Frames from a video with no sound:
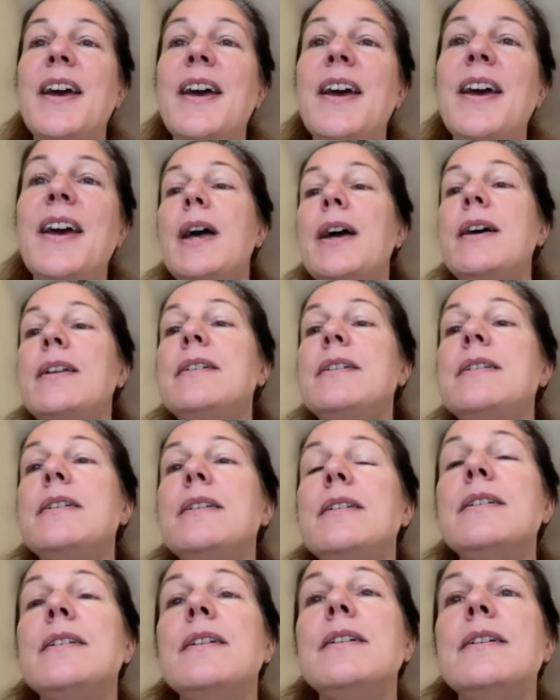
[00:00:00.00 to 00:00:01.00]
Um,
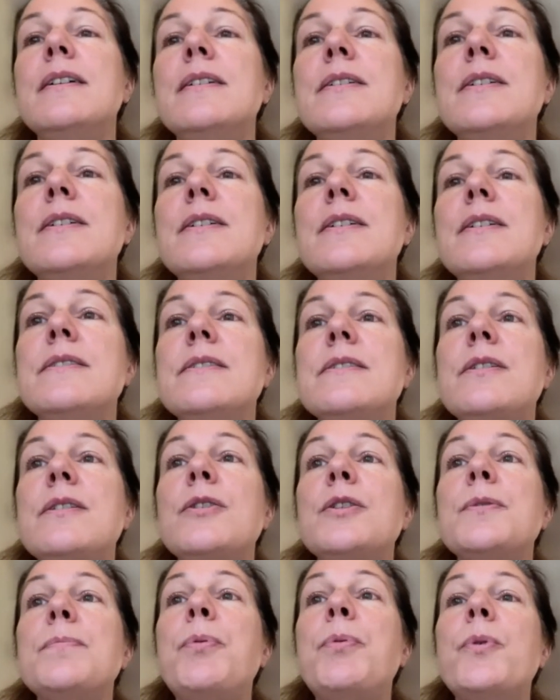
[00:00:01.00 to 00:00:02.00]
and
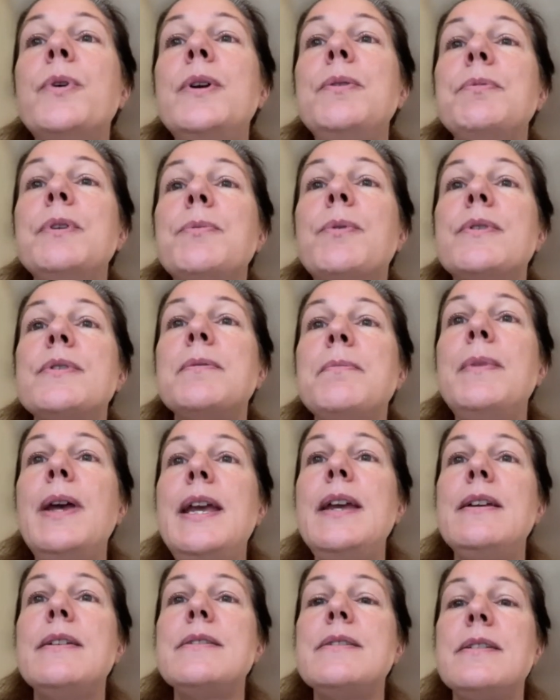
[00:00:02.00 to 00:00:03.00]
so the point we want to
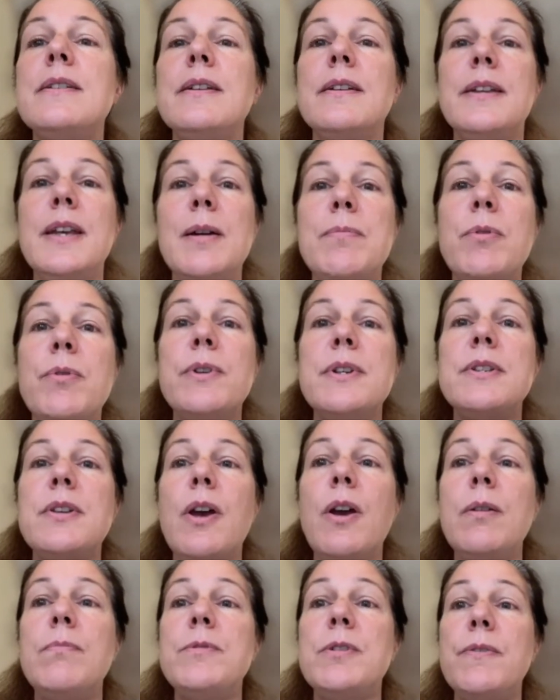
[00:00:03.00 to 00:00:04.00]
make is that Gabon is
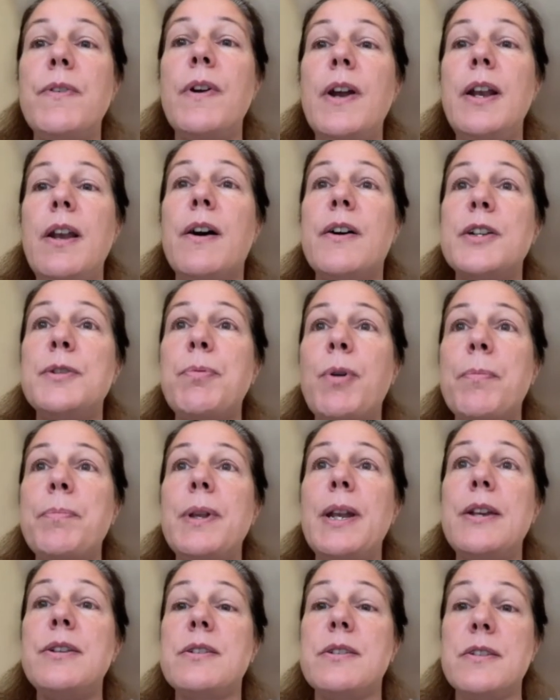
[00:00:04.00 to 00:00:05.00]
home to very large
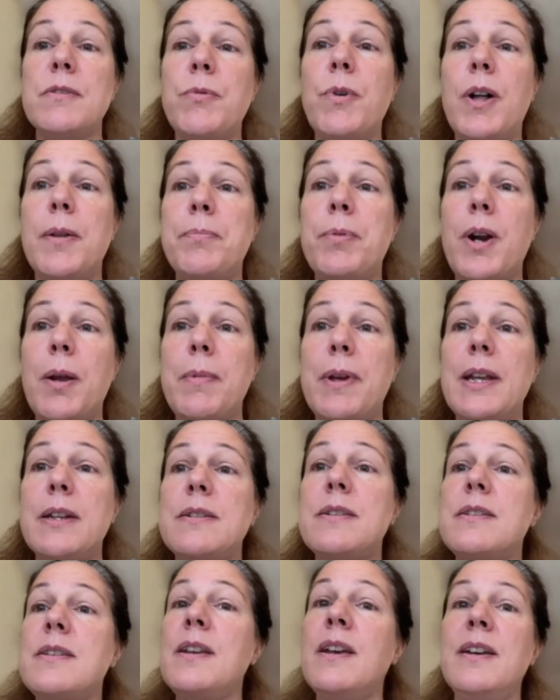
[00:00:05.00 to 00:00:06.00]
populations of wild
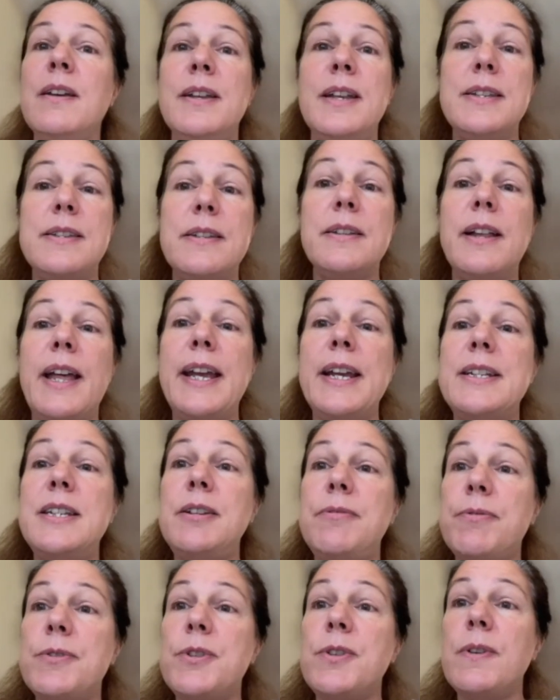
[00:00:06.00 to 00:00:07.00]
primates. It's still
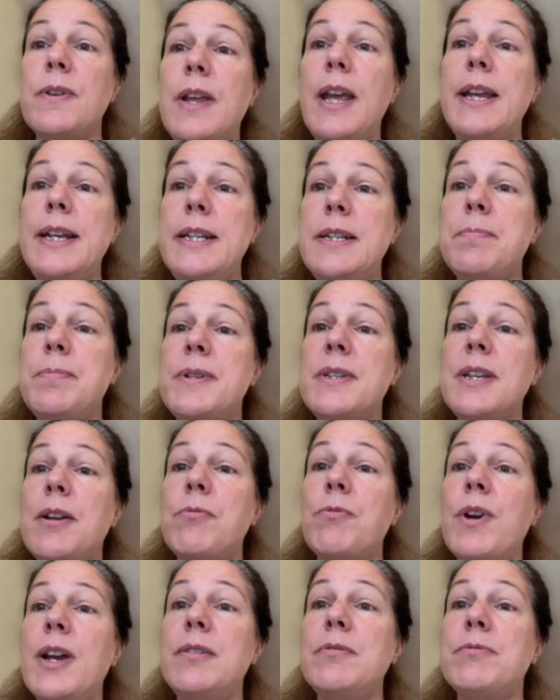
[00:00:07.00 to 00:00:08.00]
80
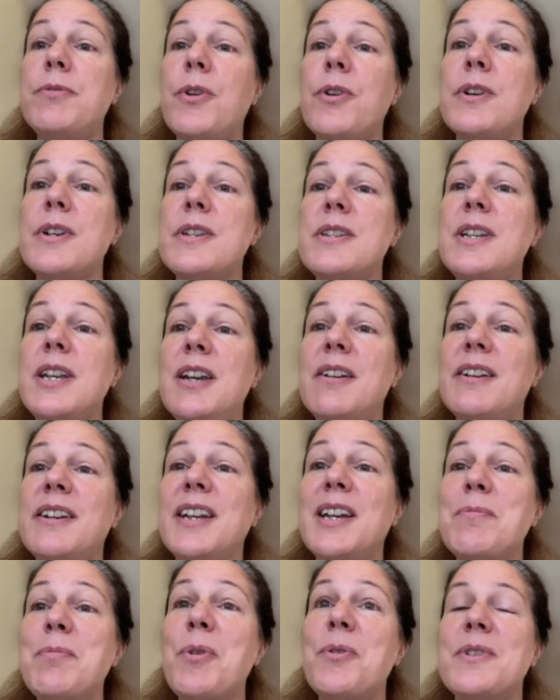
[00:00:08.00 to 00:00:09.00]
percent rainforest here in
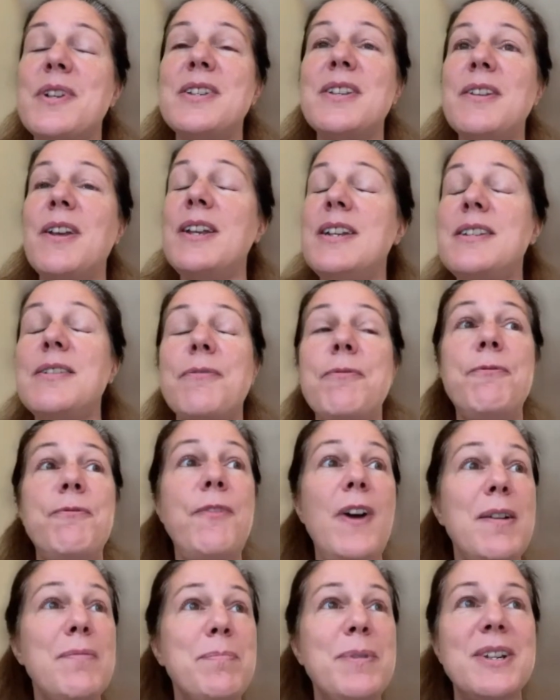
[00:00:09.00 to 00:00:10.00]
Gabon, isn't it? It's a
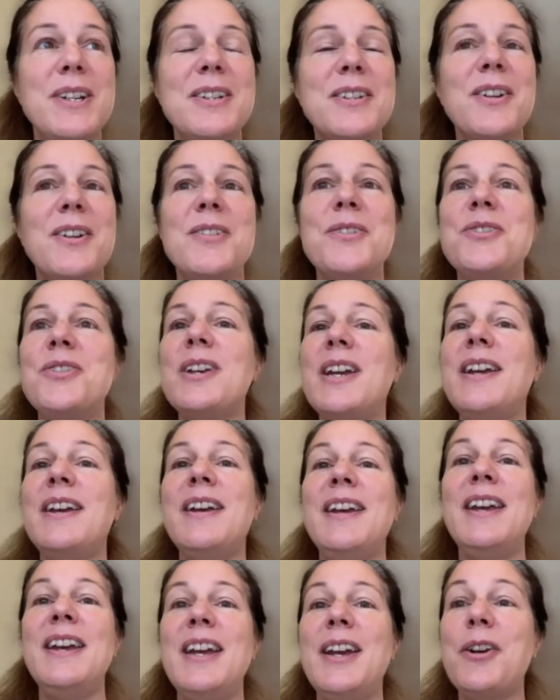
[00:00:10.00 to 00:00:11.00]
fabulous country,
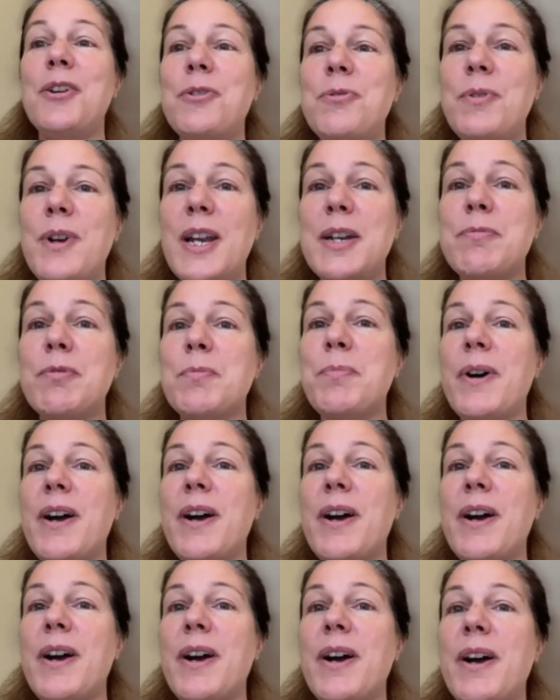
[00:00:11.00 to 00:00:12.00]
incredible
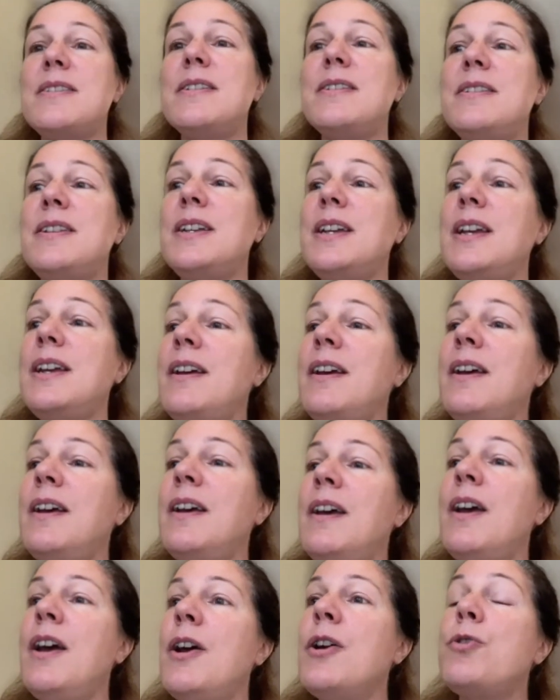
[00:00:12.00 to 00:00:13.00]
biodiversity,
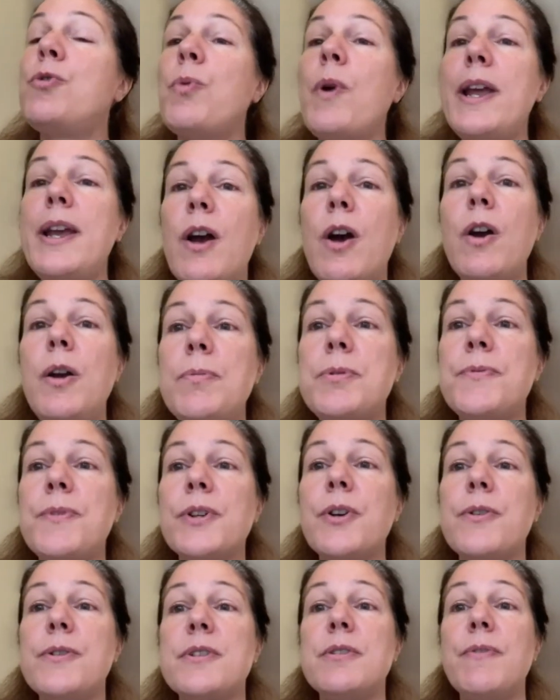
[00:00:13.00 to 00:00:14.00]
great hopes for
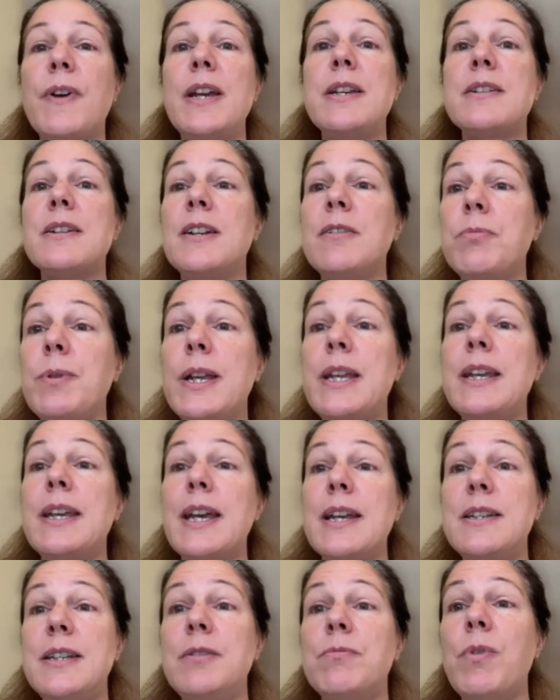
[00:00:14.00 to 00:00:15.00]
conservation if we can
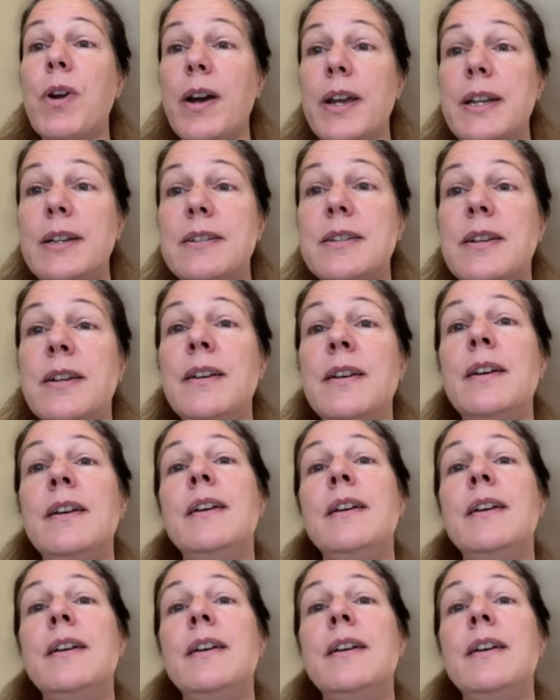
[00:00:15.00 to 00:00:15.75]
get it right,